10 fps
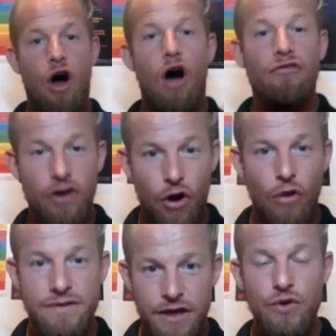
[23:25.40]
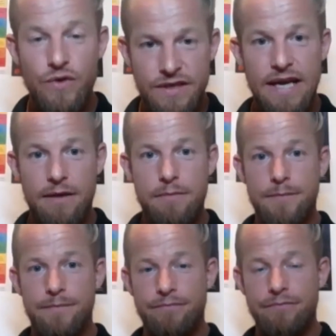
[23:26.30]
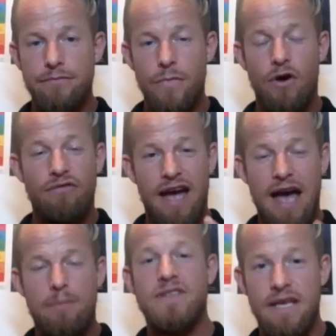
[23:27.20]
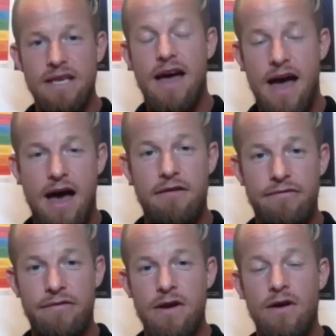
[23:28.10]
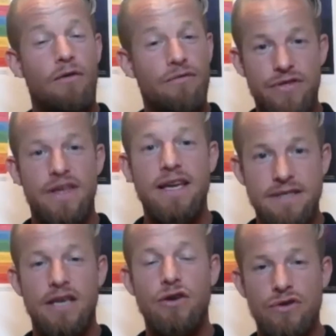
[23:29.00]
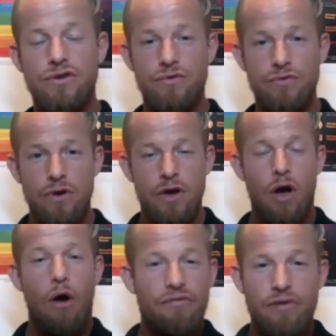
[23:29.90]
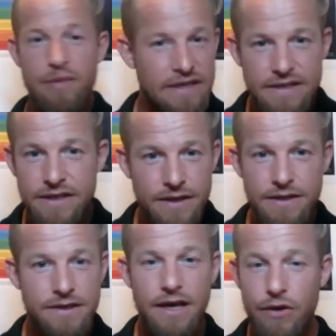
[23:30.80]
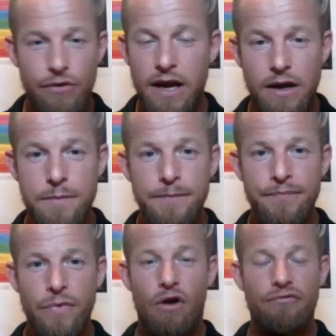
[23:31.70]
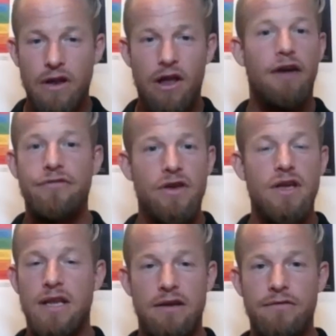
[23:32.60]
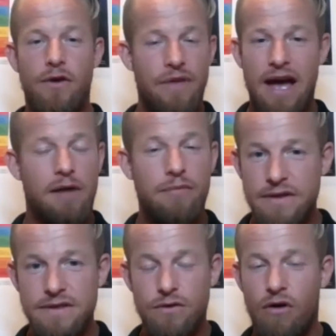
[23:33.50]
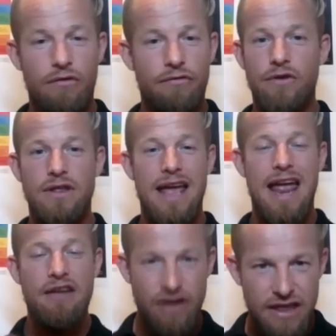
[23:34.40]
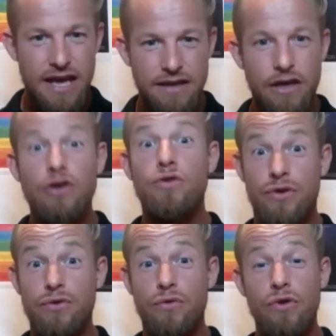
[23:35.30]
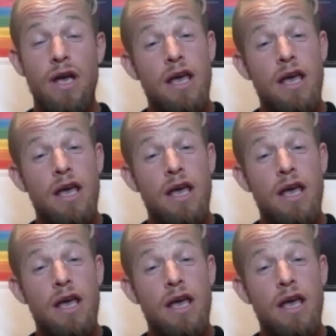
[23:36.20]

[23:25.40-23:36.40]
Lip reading: of the goals that you set, of the habits that you have, of the things that you do, of the business that you're in, of the life that you live, of the habits, of everything that you do,